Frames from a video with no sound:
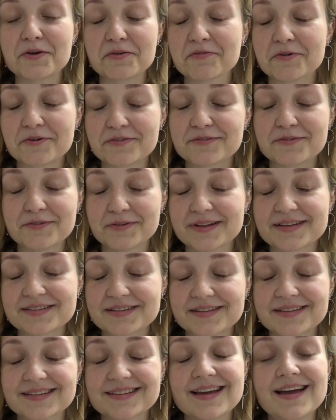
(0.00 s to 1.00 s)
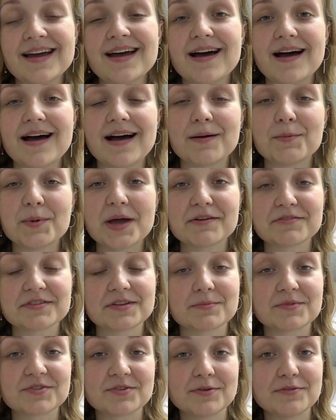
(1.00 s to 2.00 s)
first 3 lessons, have
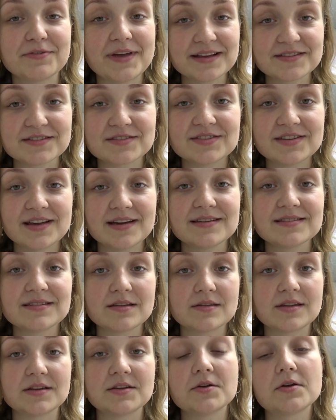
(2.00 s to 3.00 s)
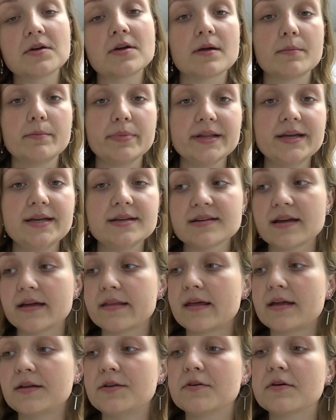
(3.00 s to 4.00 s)
some sort of exercise that you can complete,
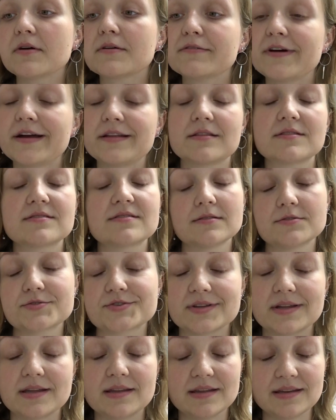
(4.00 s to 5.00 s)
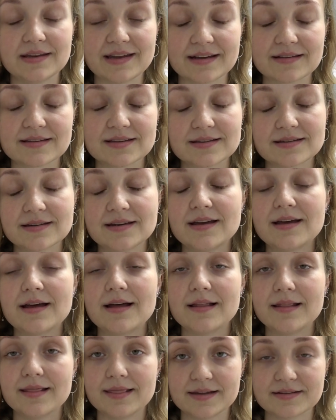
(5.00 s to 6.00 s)
and then you can find the solution in the next
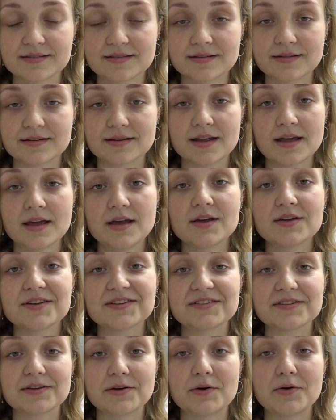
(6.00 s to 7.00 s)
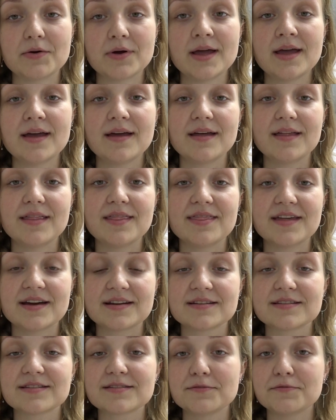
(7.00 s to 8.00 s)
lesson. So
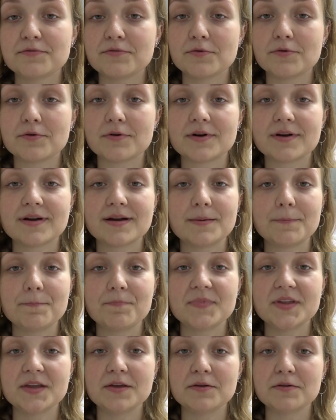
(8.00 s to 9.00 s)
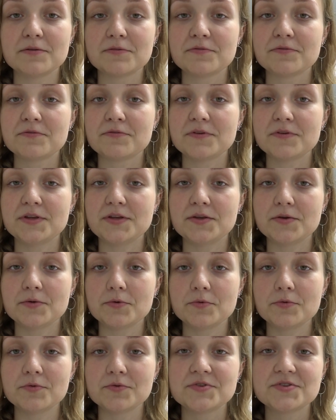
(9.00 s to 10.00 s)
that is for if
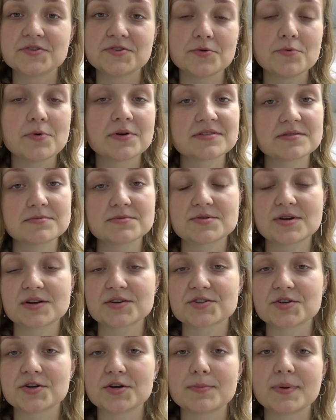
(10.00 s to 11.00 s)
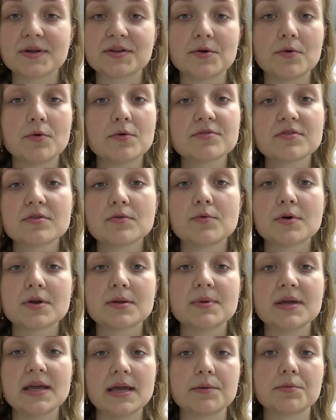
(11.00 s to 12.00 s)
you do want some structure, but you also want
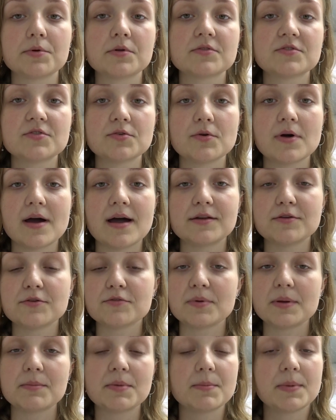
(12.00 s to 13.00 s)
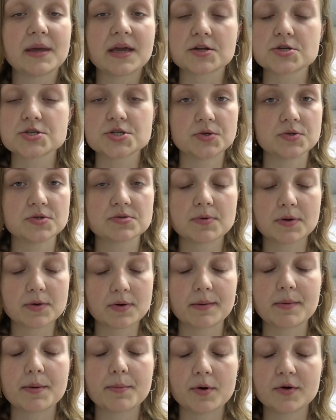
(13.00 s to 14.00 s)
to be able to kind of maybe pick and choose what
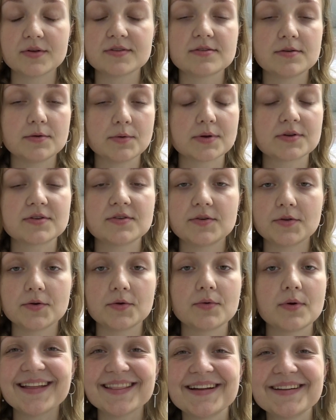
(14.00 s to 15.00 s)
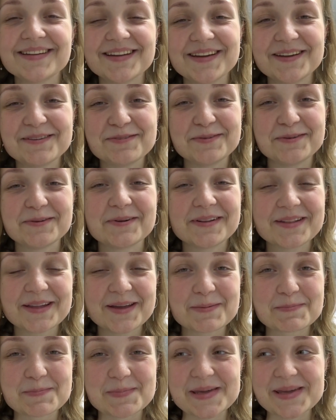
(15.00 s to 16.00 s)
grammar points you want to do. And then if you're
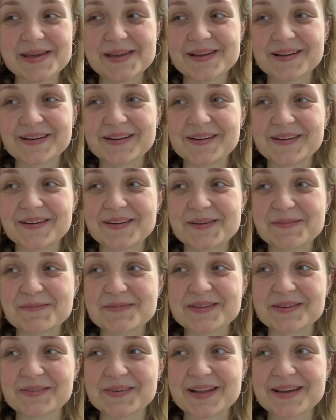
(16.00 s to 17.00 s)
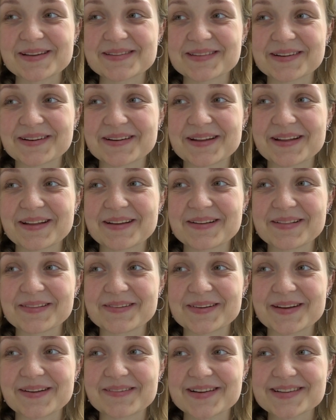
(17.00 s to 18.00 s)
like me, so when I started
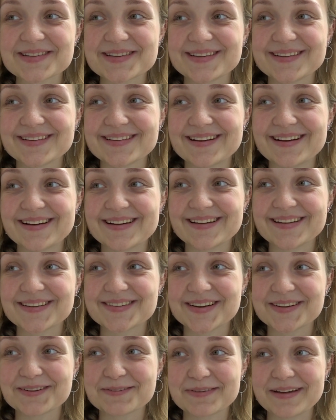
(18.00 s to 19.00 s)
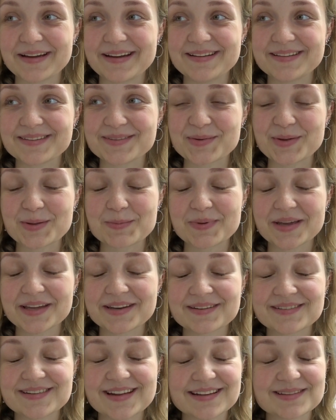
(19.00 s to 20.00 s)
learning Russian, I tried to find some good
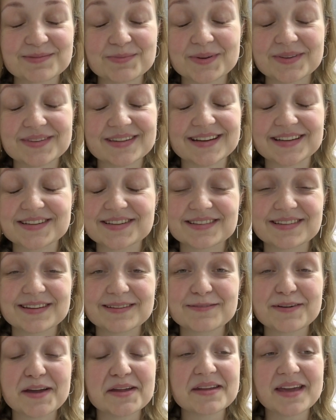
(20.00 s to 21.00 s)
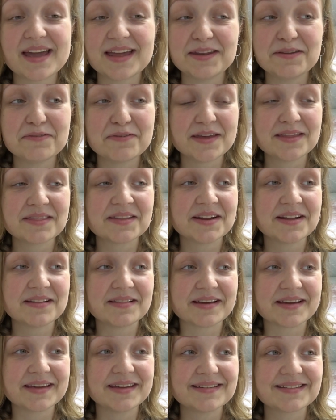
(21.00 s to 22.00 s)
beginner textbooks and I just didn't find anything that I
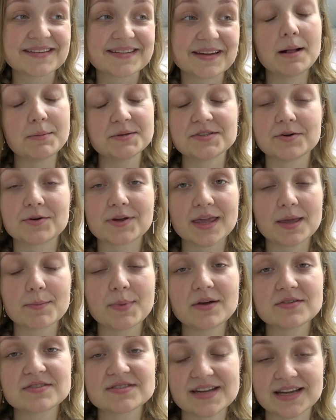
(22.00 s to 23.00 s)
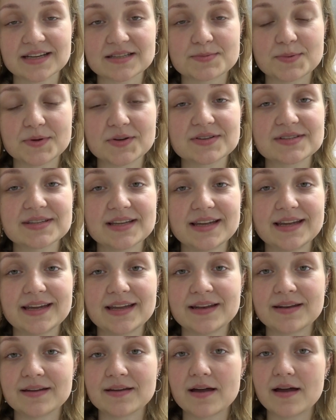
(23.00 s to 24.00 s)
liked. I'll be talking about textbooks
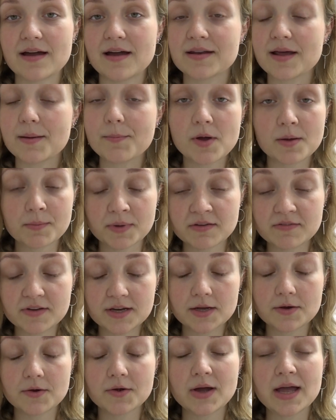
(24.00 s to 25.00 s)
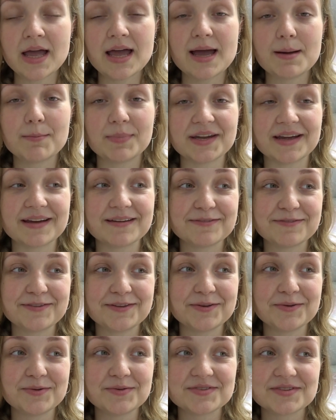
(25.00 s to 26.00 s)
in an upcoming video, but yeah, if
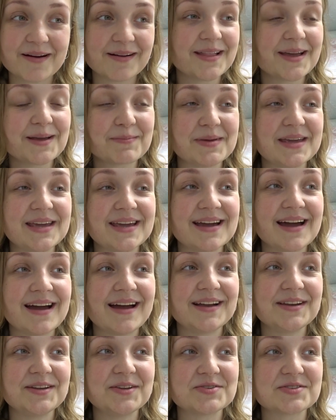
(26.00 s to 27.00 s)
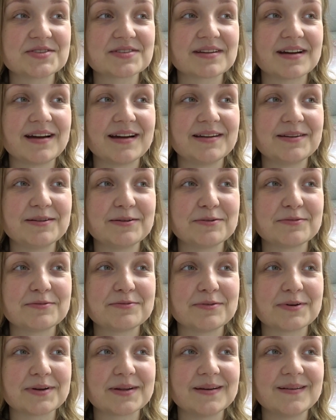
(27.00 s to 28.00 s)
you are like me and you just kind of
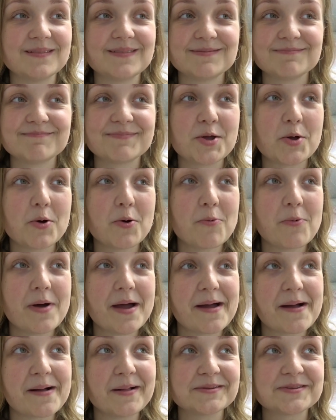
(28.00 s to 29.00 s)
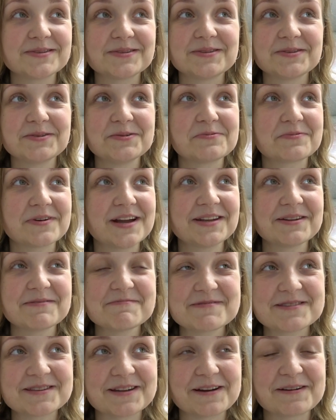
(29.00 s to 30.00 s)
want to go wild, do
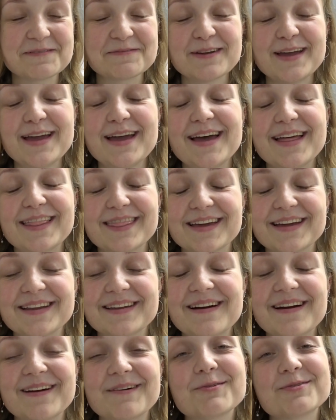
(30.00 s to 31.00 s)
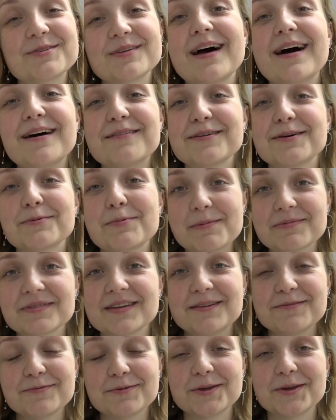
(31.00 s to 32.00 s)
random stuff, then I also have a
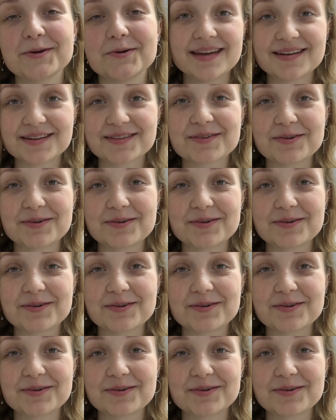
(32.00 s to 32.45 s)
website for you. It is